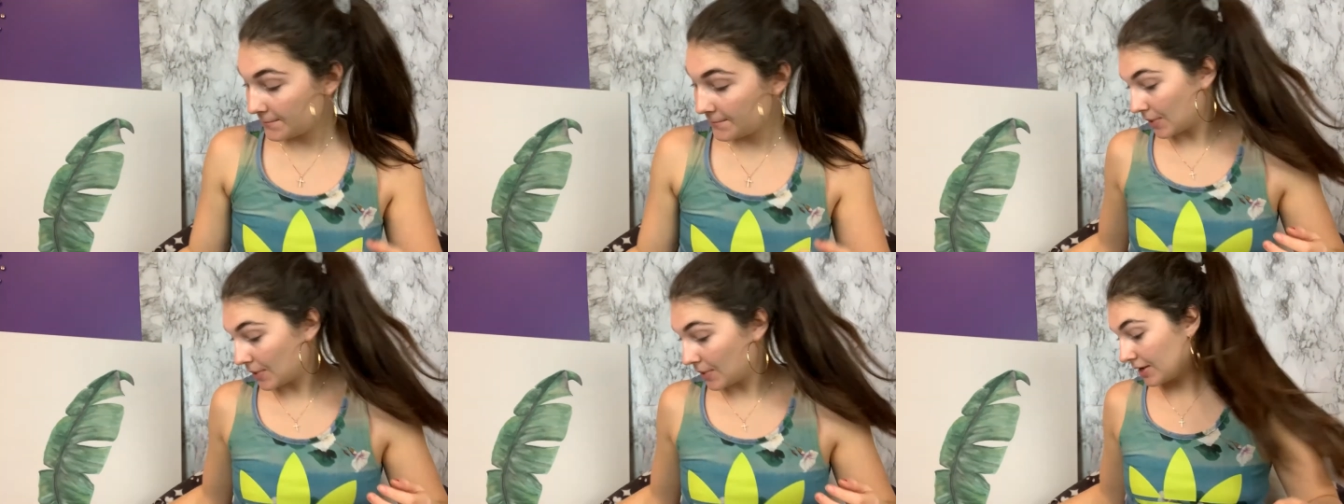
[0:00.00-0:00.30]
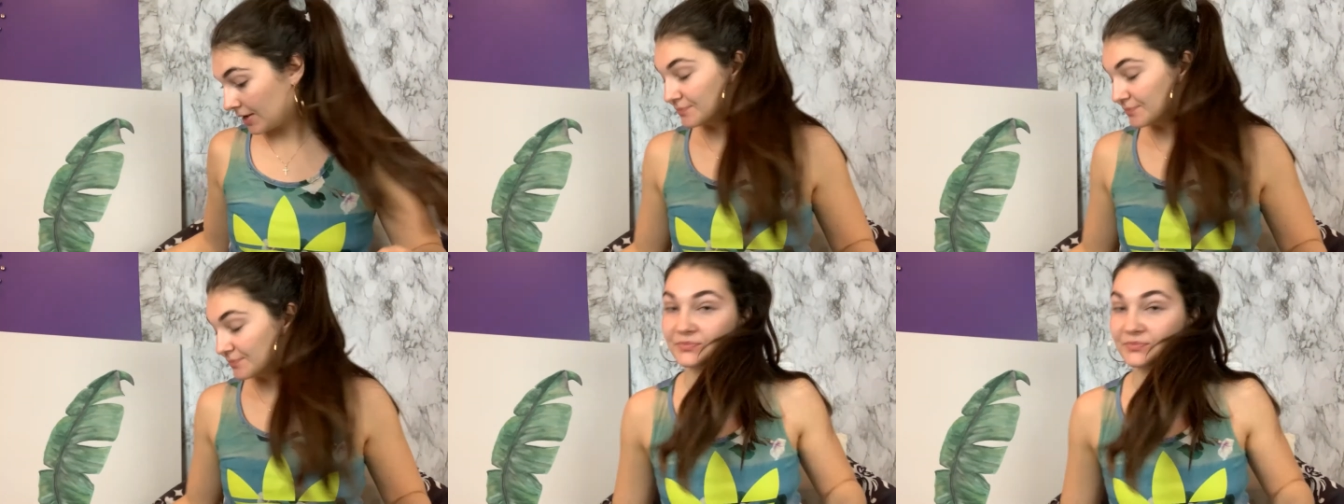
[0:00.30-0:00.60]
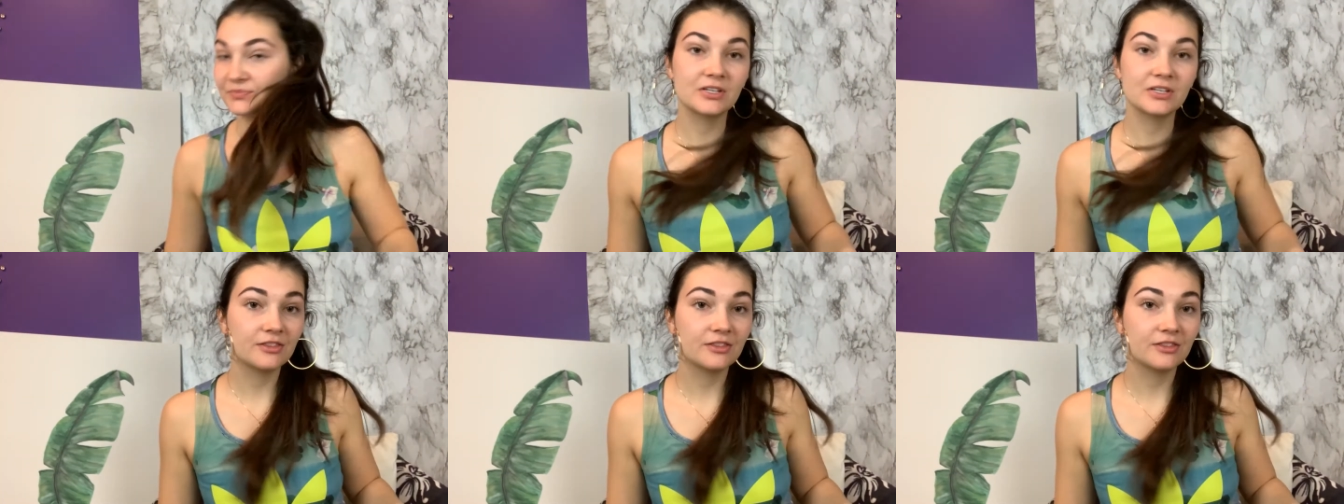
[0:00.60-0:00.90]
But
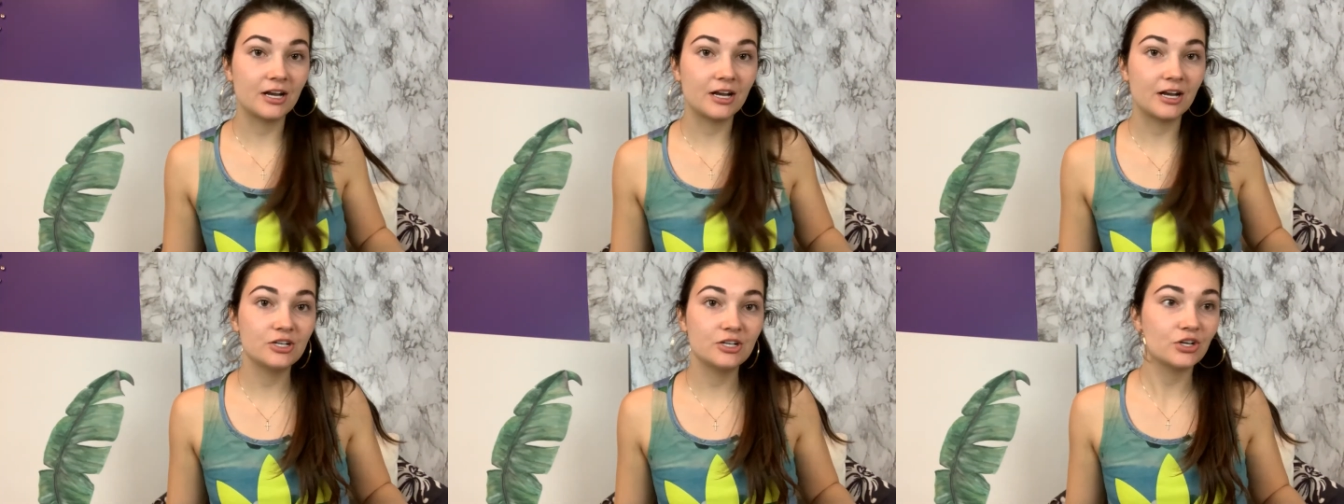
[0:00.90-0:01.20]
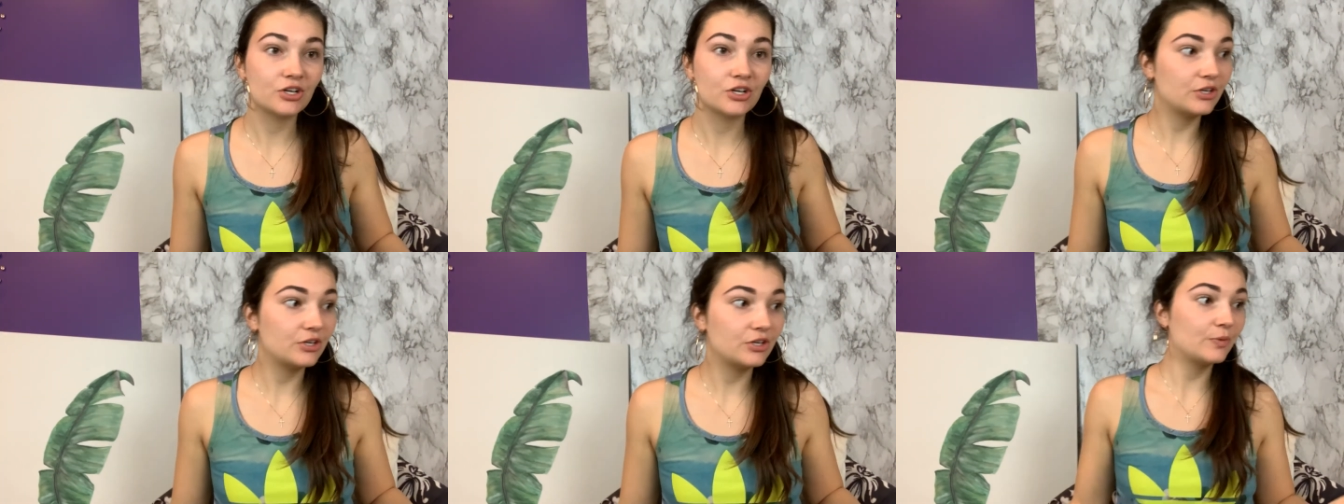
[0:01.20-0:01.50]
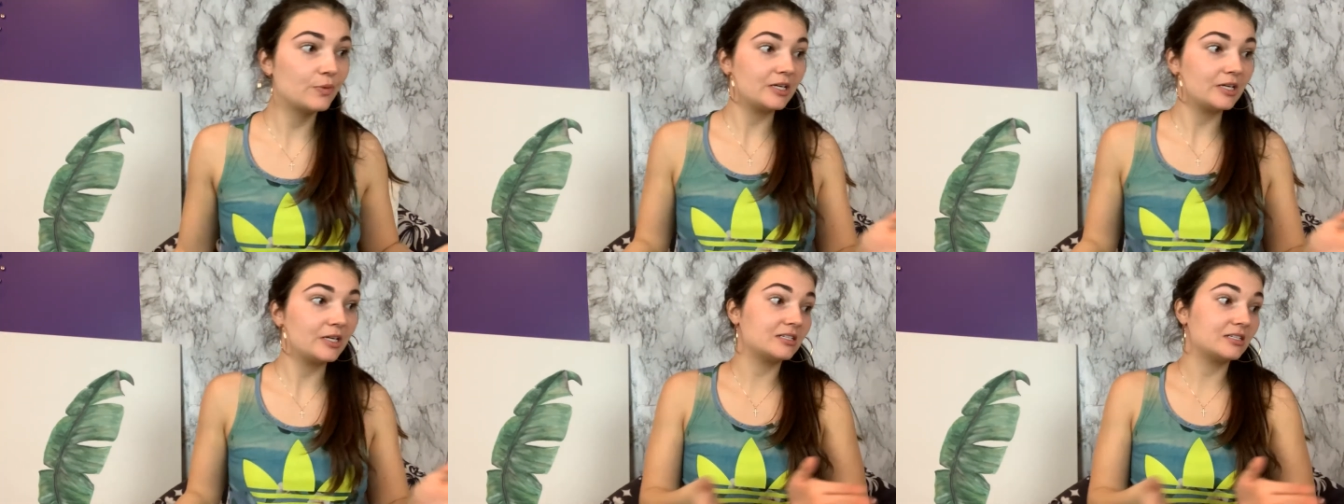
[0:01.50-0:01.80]
I thought I'd show you
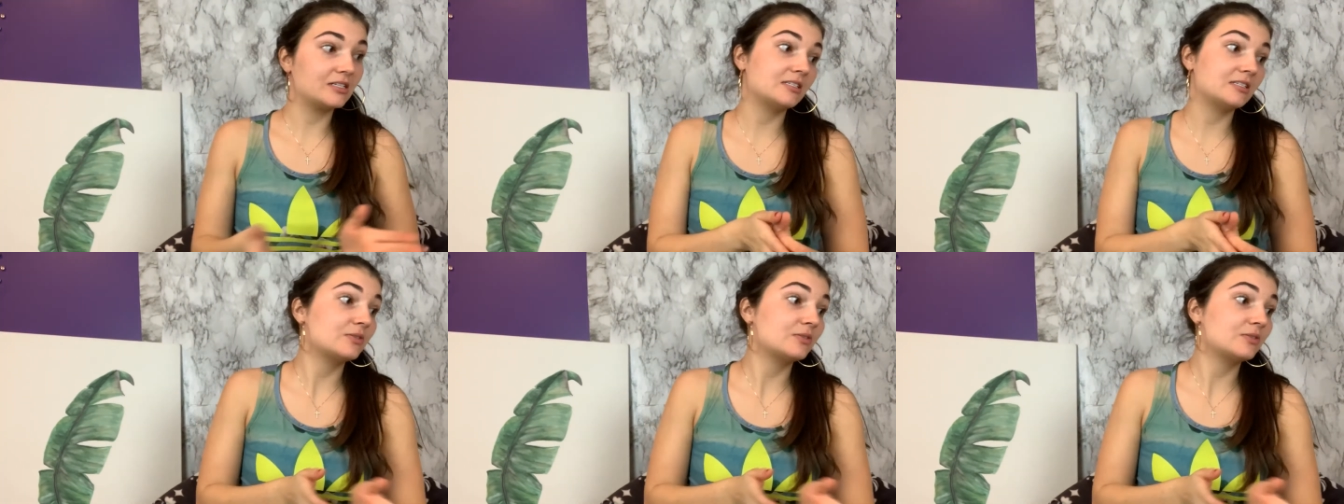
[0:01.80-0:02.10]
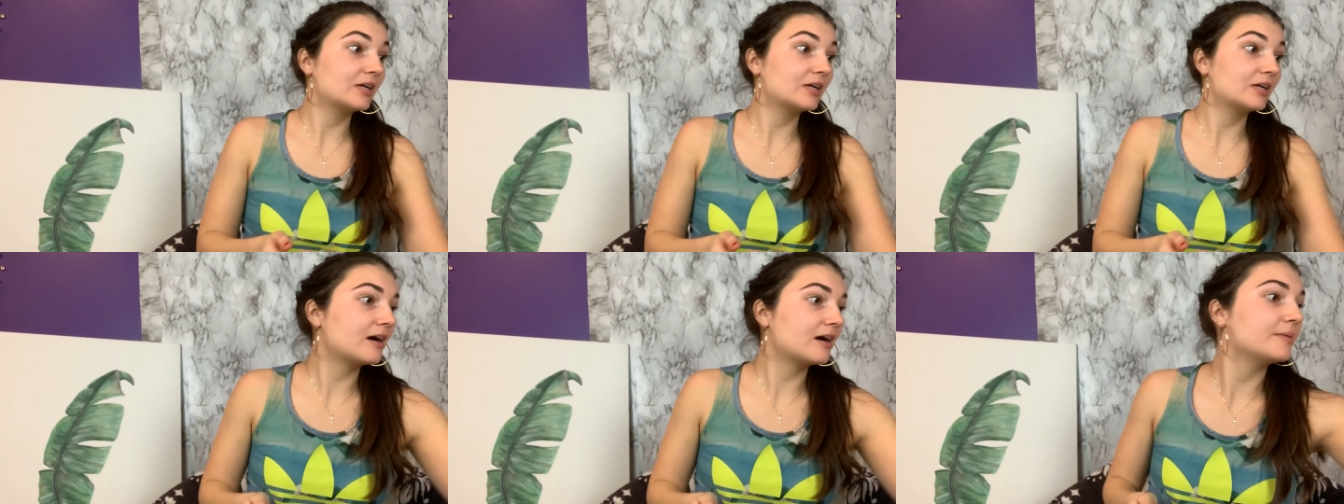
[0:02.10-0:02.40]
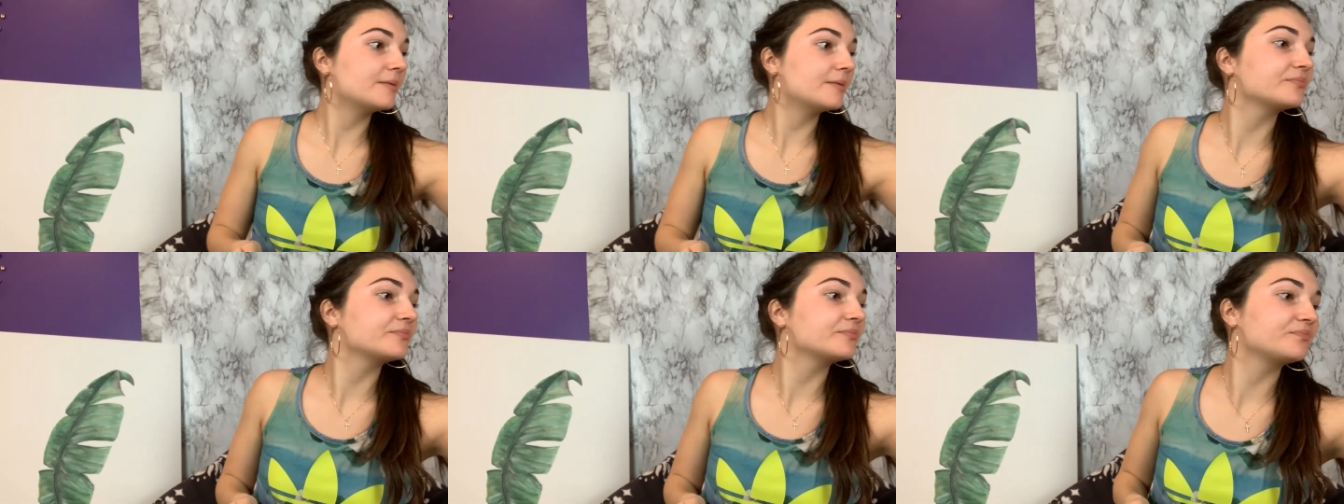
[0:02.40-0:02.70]
because it's what I
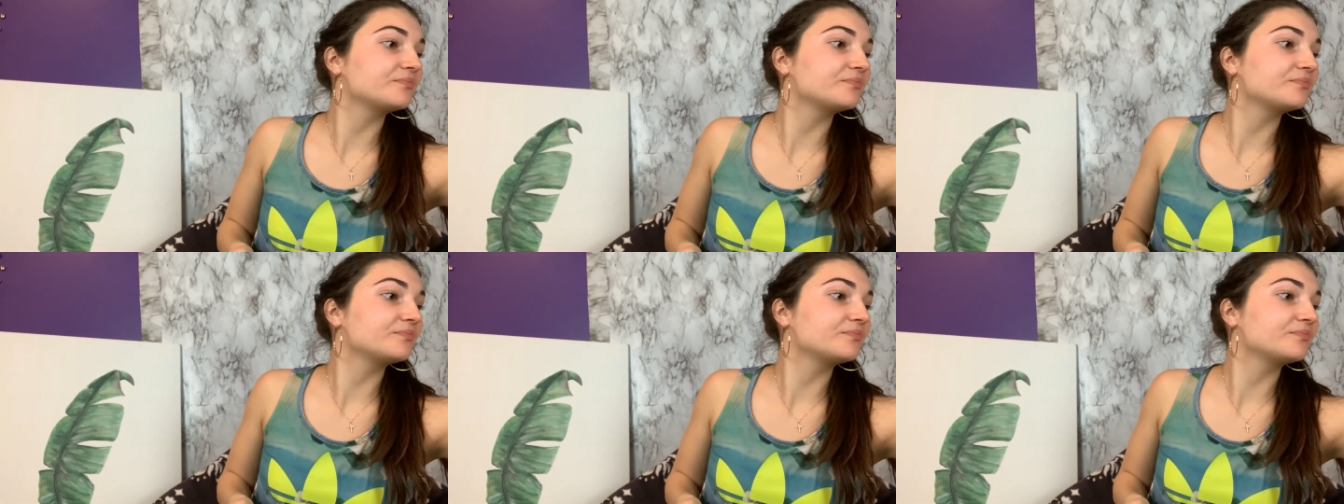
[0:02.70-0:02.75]
got.